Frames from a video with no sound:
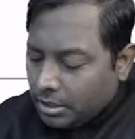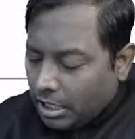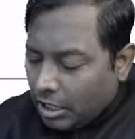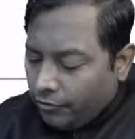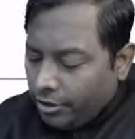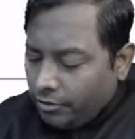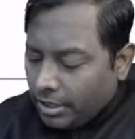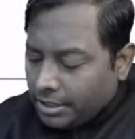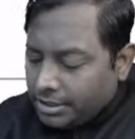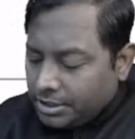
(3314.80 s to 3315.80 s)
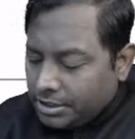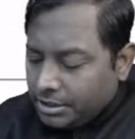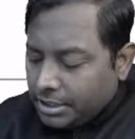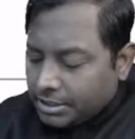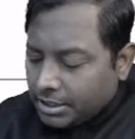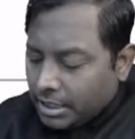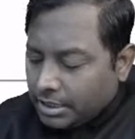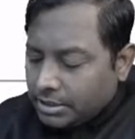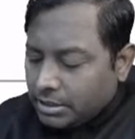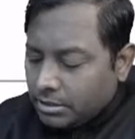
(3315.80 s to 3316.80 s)
How will you elicit cheese reaction,
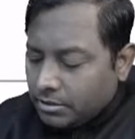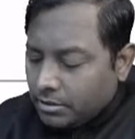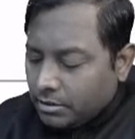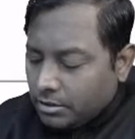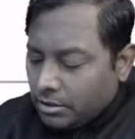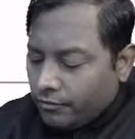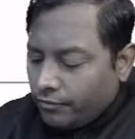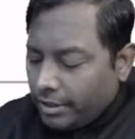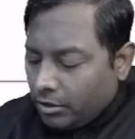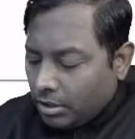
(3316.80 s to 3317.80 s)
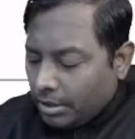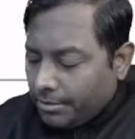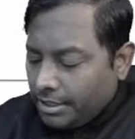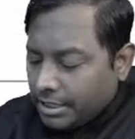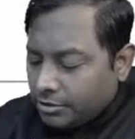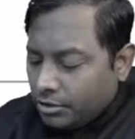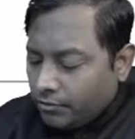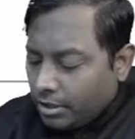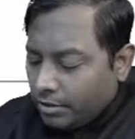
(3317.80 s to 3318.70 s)
guys? Phentolamine is actually one